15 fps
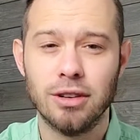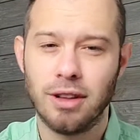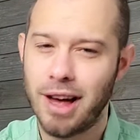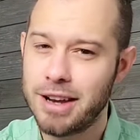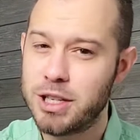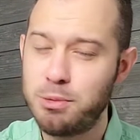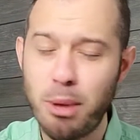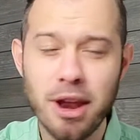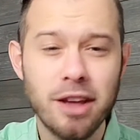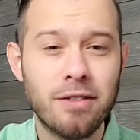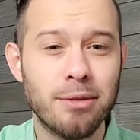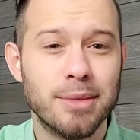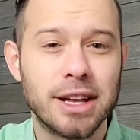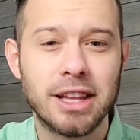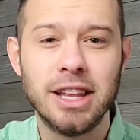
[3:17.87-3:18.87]
a lot of spending
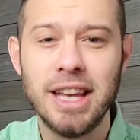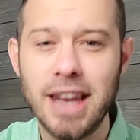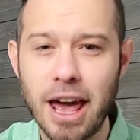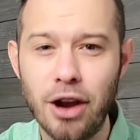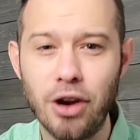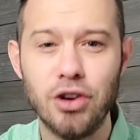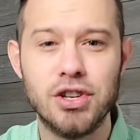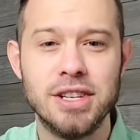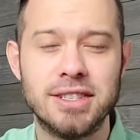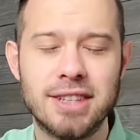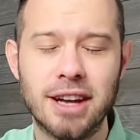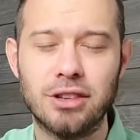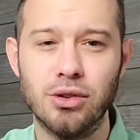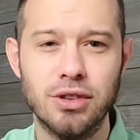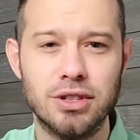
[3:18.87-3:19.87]
from the clean energy
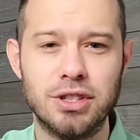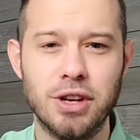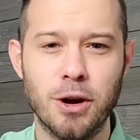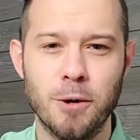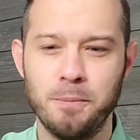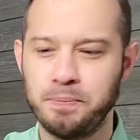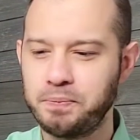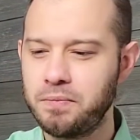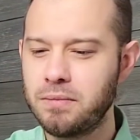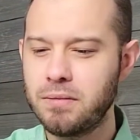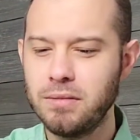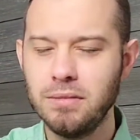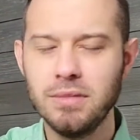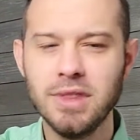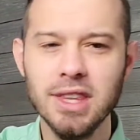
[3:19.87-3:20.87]
sector this year.
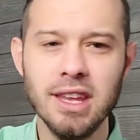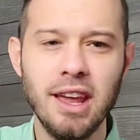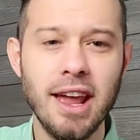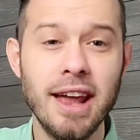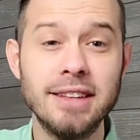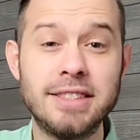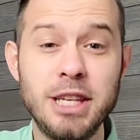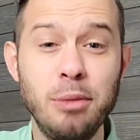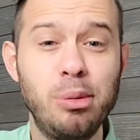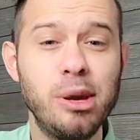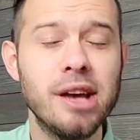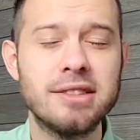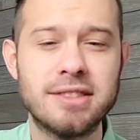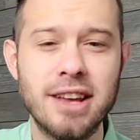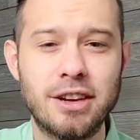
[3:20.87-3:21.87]
And
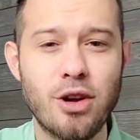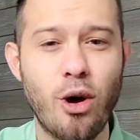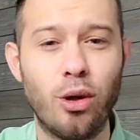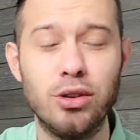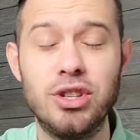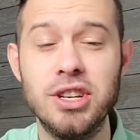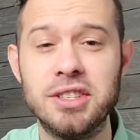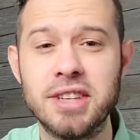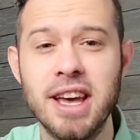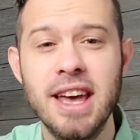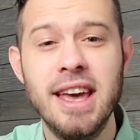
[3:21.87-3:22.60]
CPS Technologies